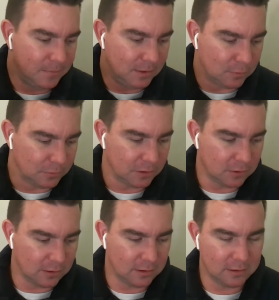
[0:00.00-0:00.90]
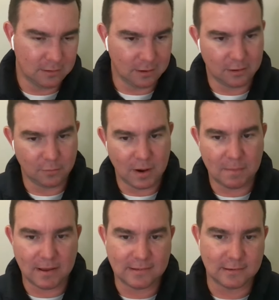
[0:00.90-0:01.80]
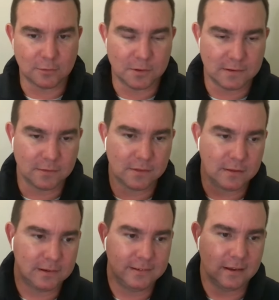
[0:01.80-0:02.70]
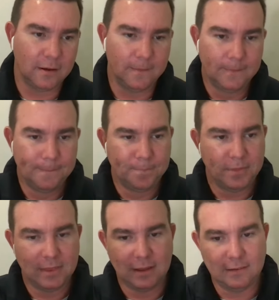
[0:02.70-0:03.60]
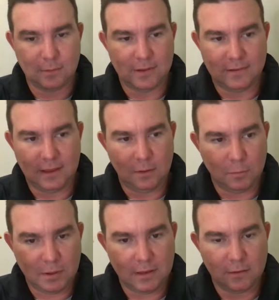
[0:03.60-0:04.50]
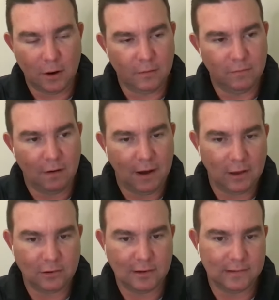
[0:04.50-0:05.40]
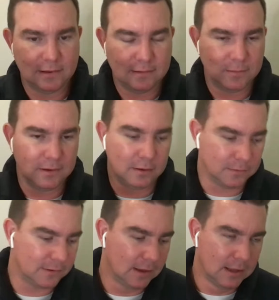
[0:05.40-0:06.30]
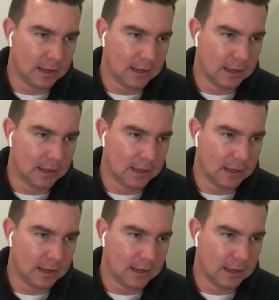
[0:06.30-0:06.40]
You've also got your red bases and all these different things. So these ones here would be in their own variation listings themselves.